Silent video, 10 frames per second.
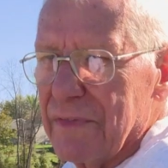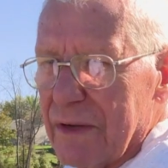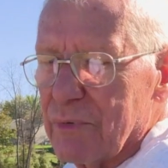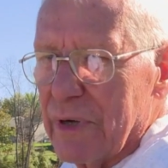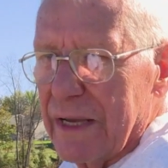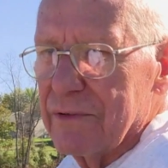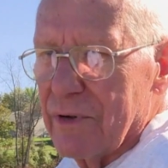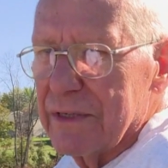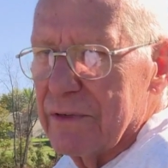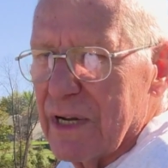think we're heading in the
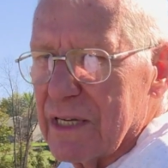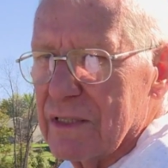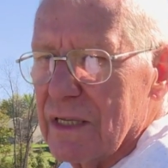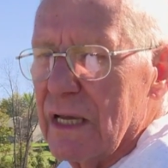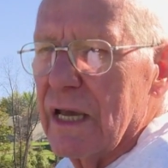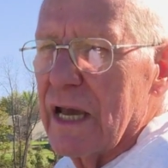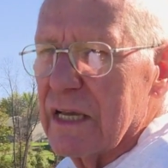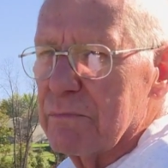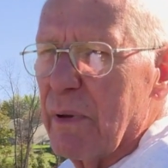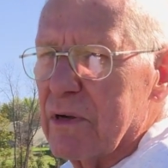right direction.
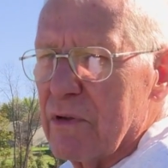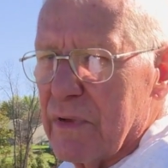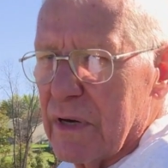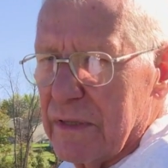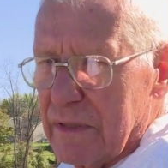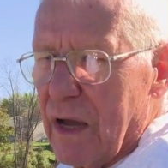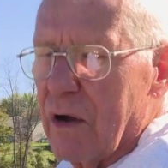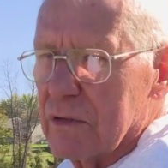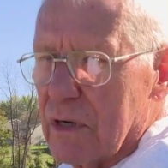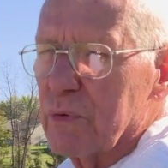It's better than
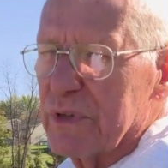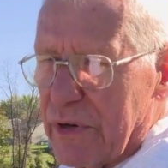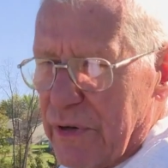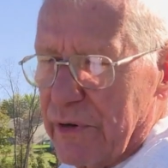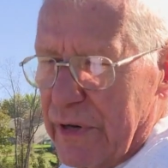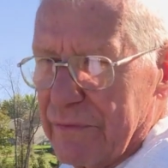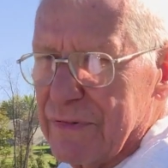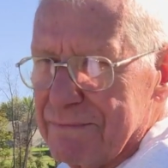our alternative.